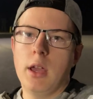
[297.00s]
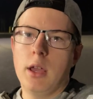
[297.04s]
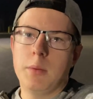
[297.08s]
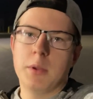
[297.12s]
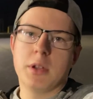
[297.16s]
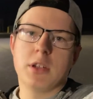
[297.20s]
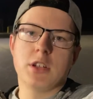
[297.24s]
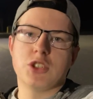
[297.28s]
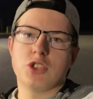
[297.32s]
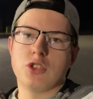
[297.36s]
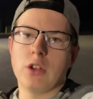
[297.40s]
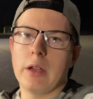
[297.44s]

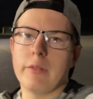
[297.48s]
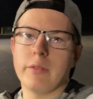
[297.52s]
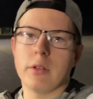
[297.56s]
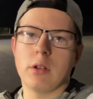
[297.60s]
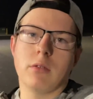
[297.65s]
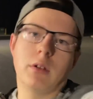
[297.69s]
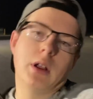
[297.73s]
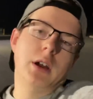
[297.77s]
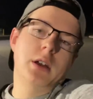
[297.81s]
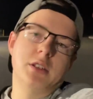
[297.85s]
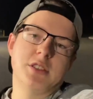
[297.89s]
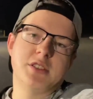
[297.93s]
because driving
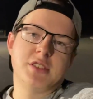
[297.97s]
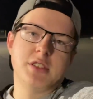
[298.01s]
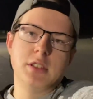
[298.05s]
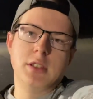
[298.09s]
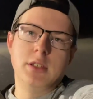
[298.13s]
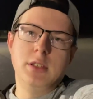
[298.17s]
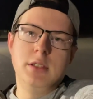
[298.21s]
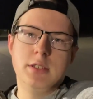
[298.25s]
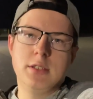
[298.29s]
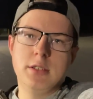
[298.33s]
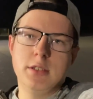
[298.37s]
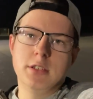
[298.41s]
around is the
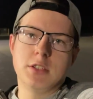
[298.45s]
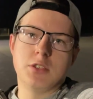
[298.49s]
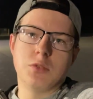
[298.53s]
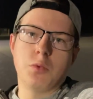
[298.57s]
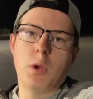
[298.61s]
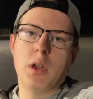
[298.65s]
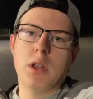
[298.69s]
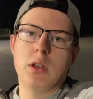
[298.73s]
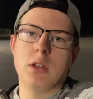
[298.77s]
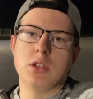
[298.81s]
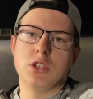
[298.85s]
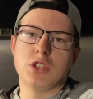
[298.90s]
easiest
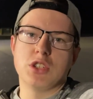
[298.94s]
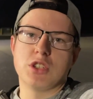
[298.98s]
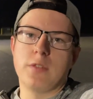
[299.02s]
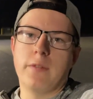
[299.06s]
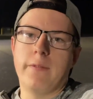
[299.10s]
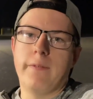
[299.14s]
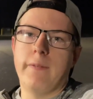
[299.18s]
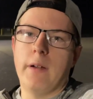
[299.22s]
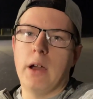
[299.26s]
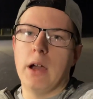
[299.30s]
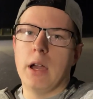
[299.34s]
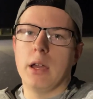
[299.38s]
way to just
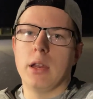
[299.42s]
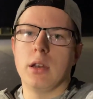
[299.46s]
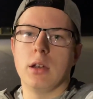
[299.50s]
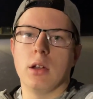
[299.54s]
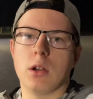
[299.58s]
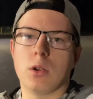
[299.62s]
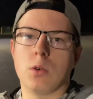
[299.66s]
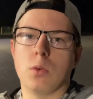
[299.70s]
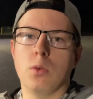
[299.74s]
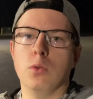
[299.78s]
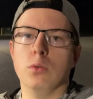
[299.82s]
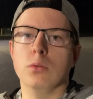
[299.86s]
find
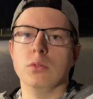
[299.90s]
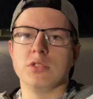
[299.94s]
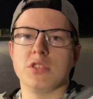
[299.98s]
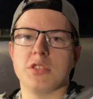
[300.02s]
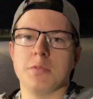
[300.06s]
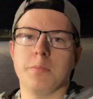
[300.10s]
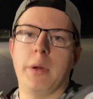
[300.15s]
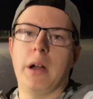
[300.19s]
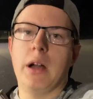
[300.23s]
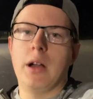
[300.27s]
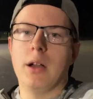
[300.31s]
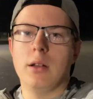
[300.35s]
a cool
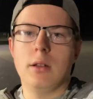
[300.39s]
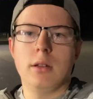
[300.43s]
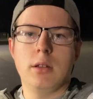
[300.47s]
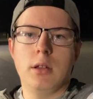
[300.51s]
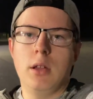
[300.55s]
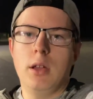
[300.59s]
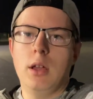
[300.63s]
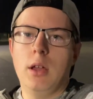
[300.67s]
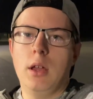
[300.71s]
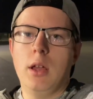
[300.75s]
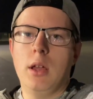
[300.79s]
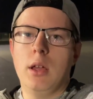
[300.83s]
spot.
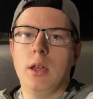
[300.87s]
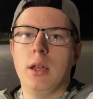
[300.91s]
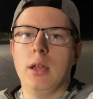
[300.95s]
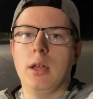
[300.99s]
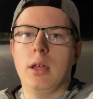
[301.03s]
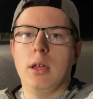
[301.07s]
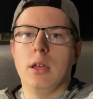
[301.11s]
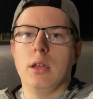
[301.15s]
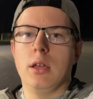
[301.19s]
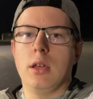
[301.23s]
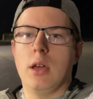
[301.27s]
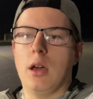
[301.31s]

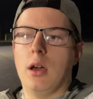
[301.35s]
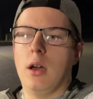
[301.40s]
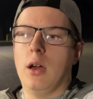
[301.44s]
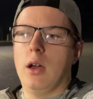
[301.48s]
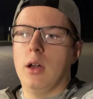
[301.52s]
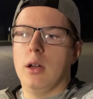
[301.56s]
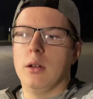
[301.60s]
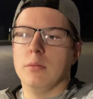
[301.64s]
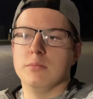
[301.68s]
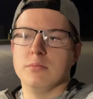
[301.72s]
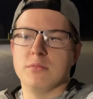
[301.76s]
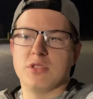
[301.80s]

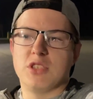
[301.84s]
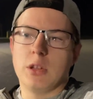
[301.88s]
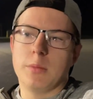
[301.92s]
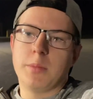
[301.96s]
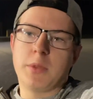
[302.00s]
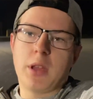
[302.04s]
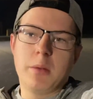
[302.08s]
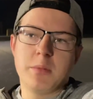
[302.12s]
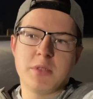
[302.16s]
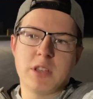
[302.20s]
Sometimes I